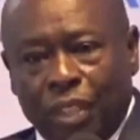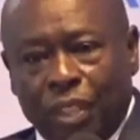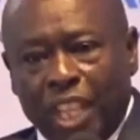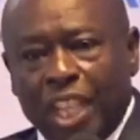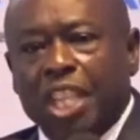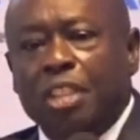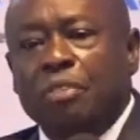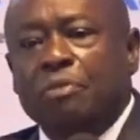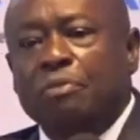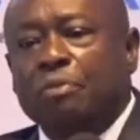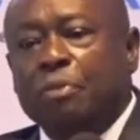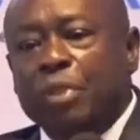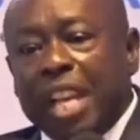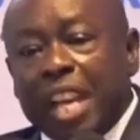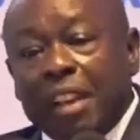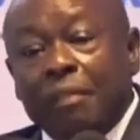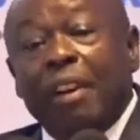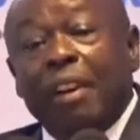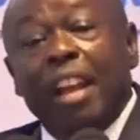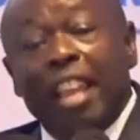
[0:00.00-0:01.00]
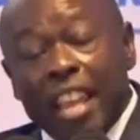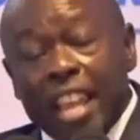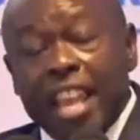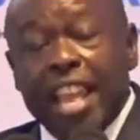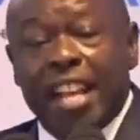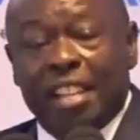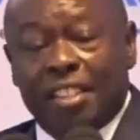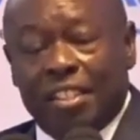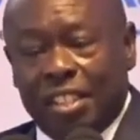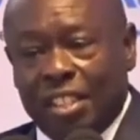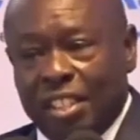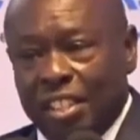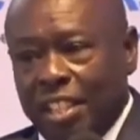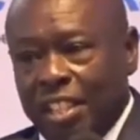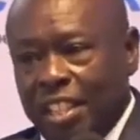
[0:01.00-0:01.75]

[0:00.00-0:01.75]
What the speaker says: if you ever hears